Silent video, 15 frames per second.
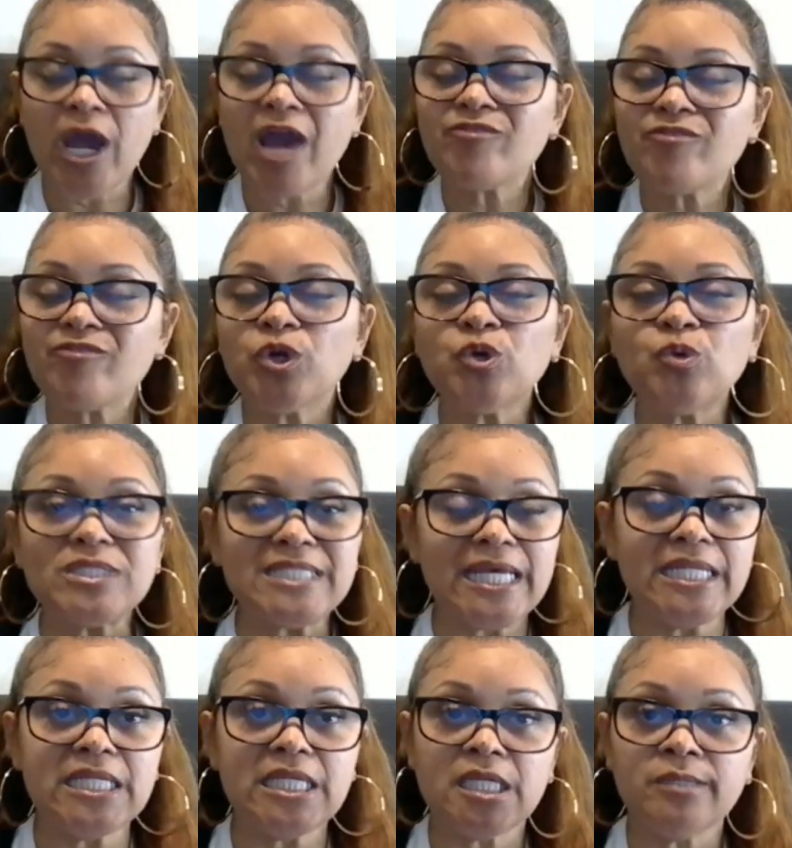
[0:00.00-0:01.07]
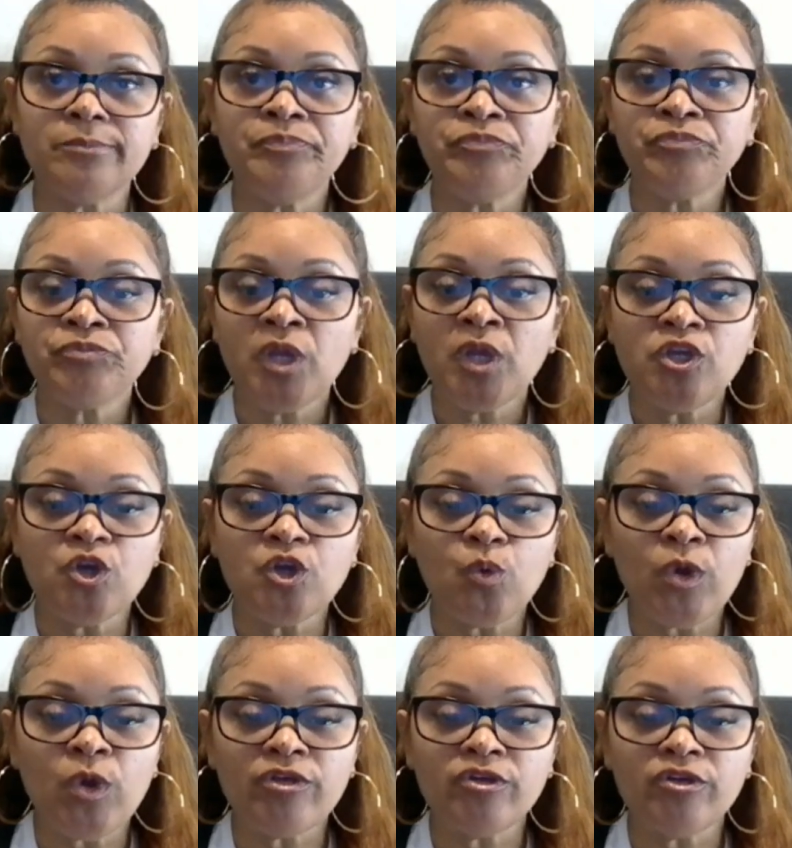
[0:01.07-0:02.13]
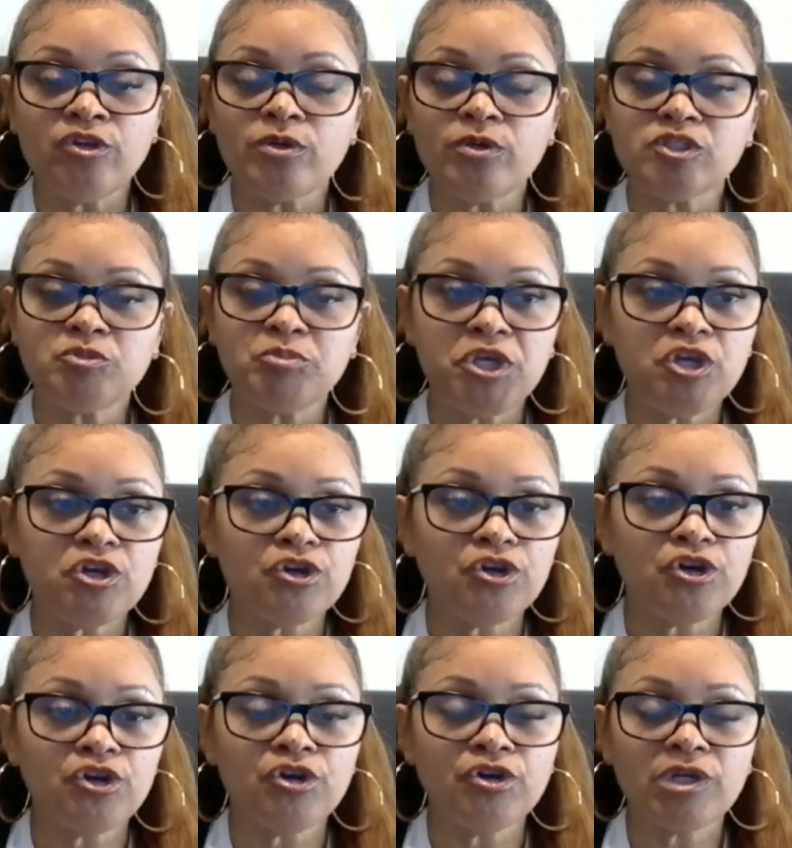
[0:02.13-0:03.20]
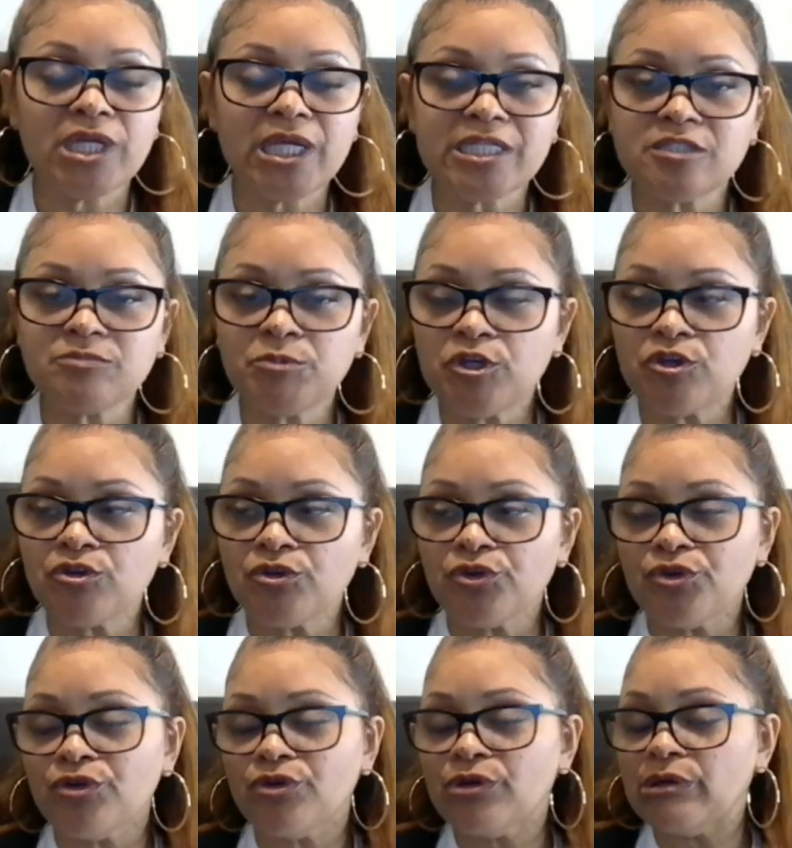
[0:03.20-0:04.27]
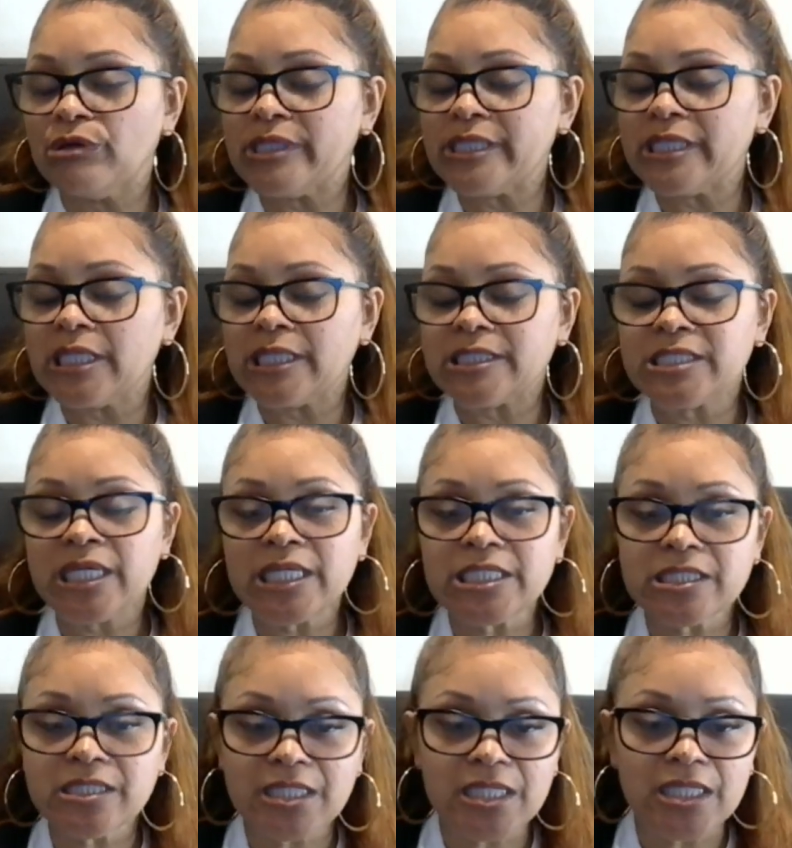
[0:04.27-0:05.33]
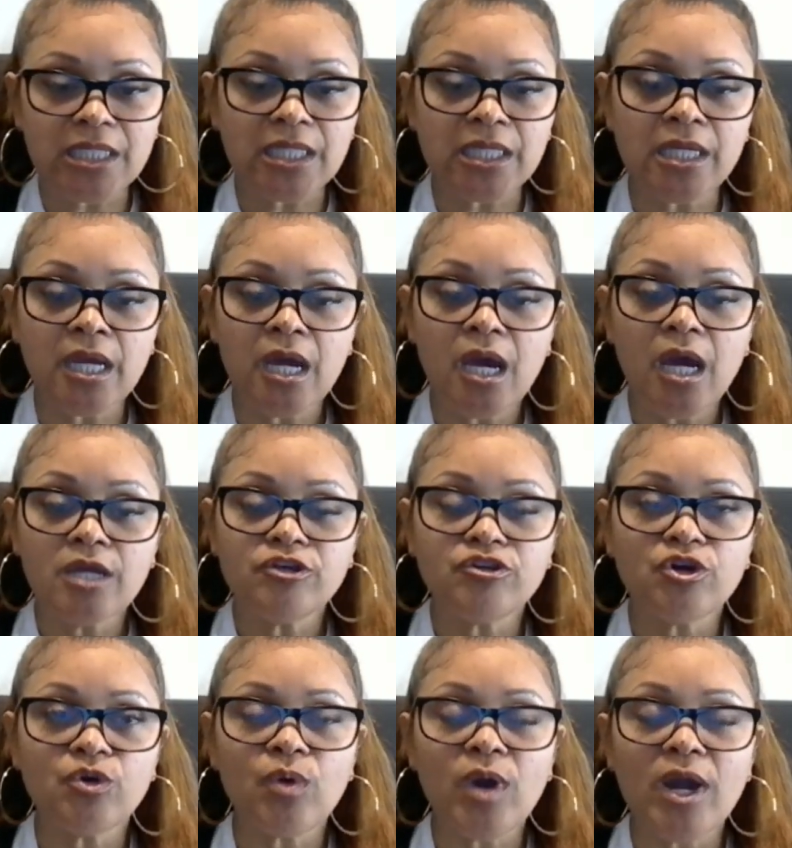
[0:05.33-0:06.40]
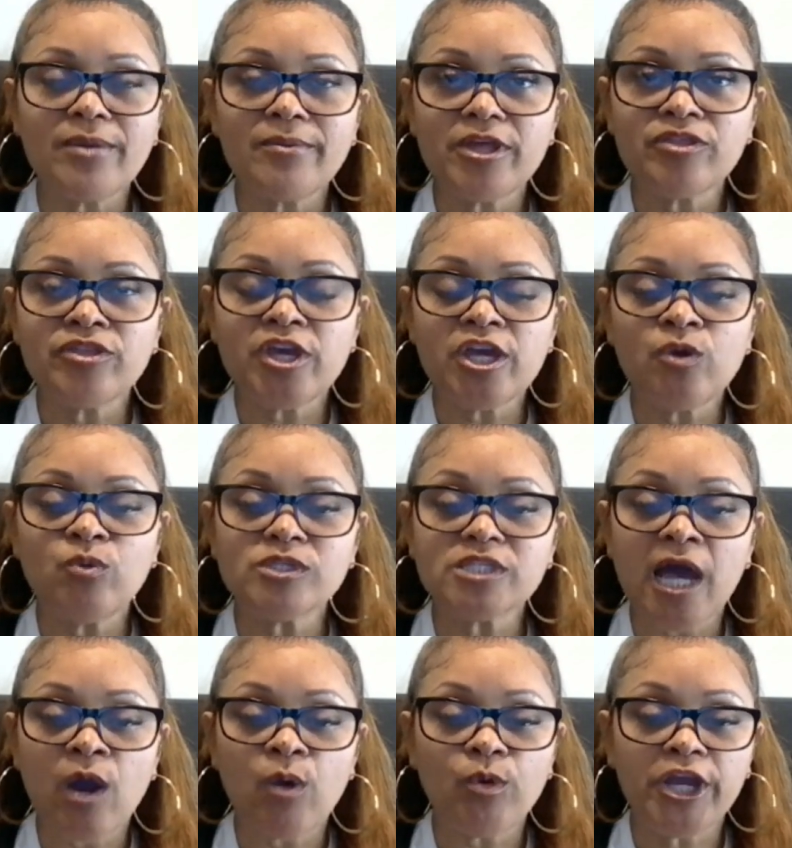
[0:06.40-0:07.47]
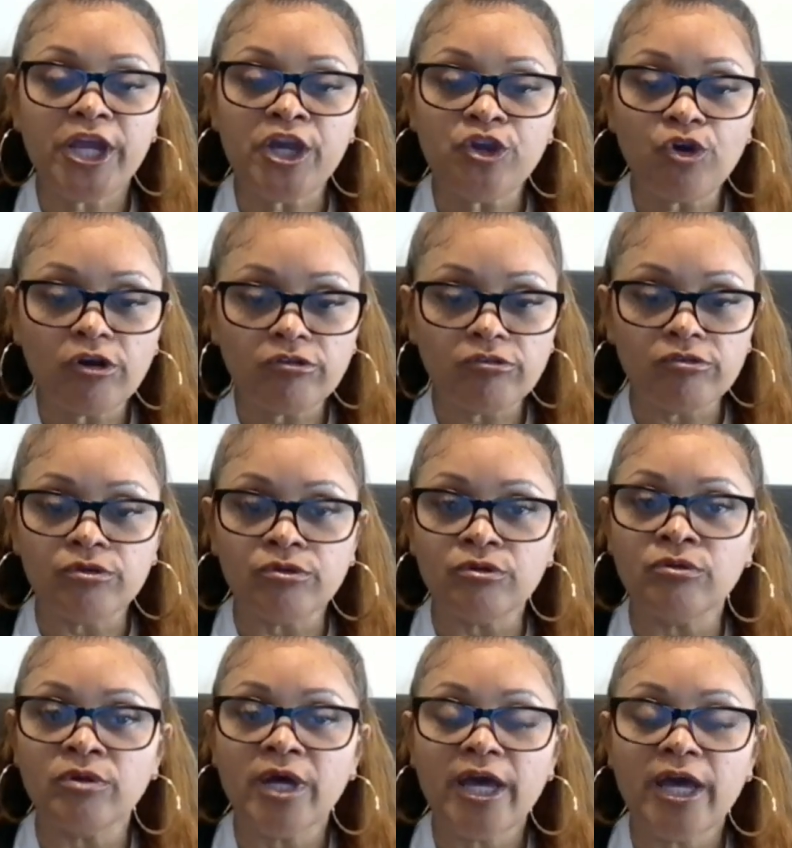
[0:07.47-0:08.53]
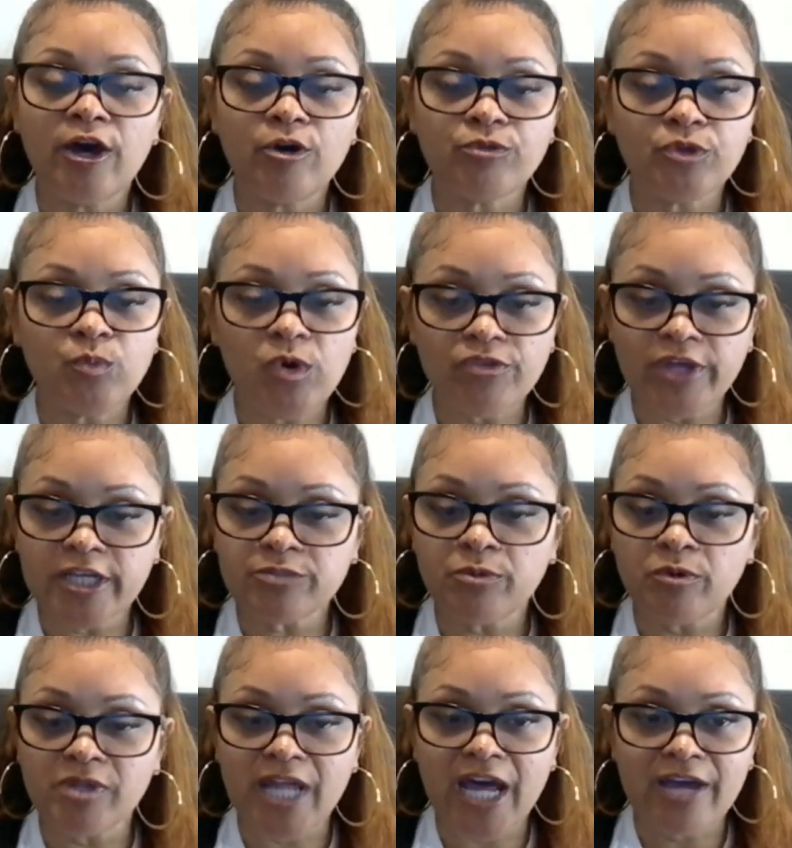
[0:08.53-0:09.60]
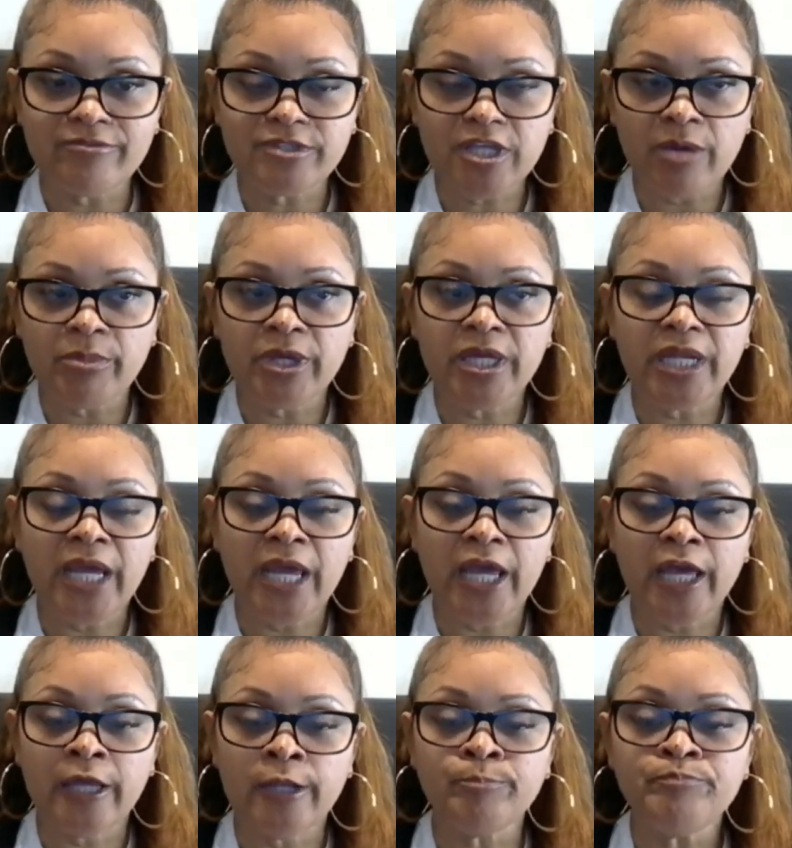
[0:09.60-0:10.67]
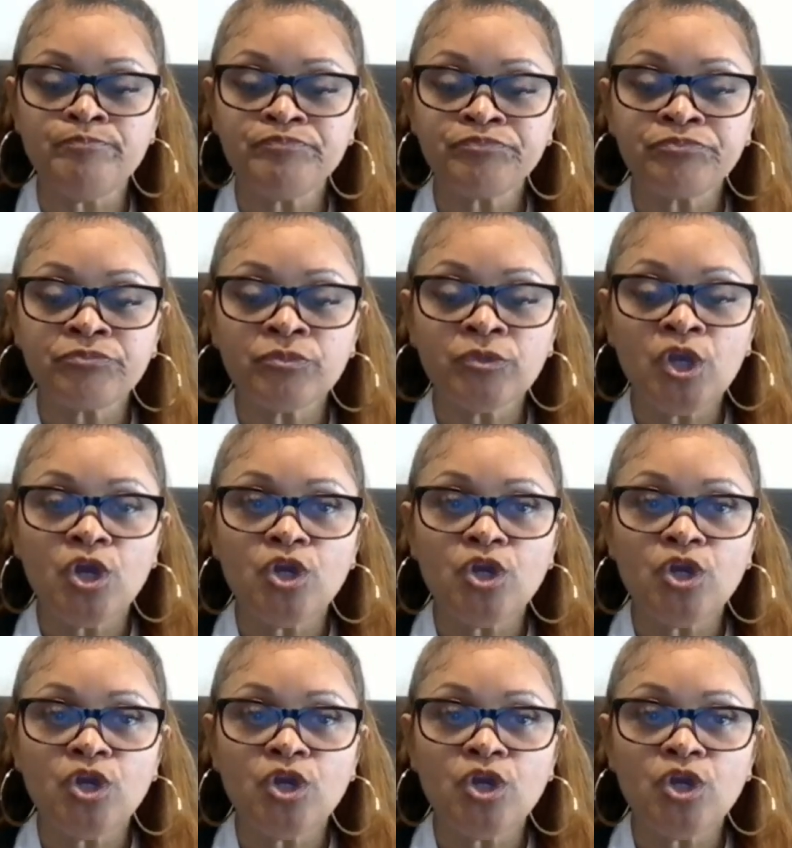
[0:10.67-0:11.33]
right? Everyone who attended, whether you were a speaker, guest speaker, attendee, it was our inaugural Health and Wealth Expo Live Summit, and